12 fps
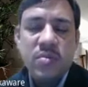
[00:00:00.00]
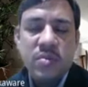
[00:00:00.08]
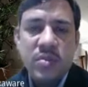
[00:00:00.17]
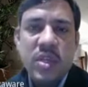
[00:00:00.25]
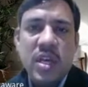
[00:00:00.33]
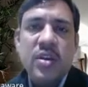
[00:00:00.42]

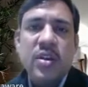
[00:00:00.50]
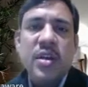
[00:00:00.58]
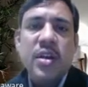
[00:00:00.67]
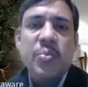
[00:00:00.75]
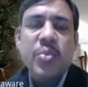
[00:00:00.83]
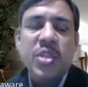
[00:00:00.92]
their
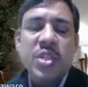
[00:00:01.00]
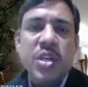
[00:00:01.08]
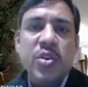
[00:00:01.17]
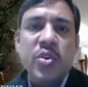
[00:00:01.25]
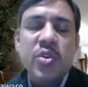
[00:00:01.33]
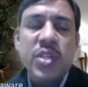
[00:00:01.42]

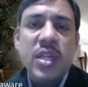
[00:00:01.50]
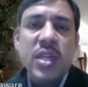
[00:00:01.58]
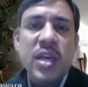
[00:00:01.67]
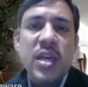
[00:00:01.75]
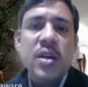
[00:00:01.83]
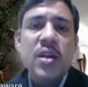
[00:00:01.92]
representatives are
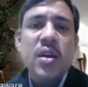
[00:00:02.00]
there.